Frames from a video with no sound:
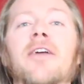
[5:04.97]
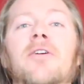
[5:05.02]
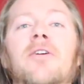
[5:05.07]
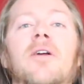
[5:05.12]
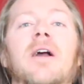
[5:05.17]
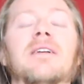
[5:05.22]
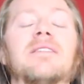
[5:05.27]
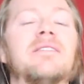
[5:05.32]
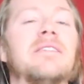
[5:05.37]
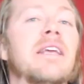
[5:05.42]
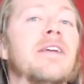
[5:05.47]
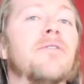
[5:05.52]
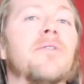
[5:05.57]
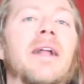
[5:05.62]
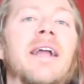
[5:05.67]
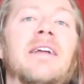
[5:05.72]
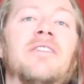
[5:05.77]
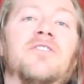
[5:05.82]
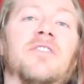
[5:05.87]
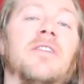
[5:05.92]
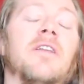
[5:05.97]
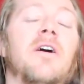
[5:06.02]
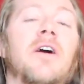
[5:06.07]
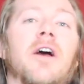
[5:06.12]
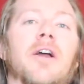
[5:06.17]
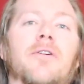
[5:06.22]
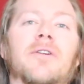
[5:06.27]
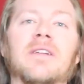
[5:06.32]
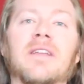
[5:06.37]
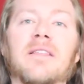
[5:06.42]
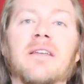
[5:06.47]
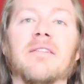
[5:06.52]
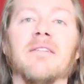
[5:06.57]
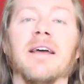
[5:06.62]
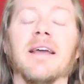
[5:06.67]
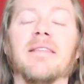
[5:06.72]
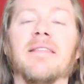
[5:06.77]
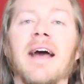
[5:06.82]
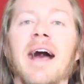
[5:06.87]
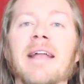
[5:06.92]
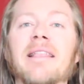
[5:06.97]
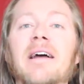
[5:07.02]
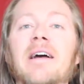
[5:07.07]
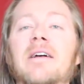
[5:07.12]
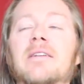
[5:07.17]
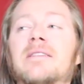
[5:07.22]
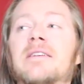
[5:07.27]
or a secret agent or anything like that,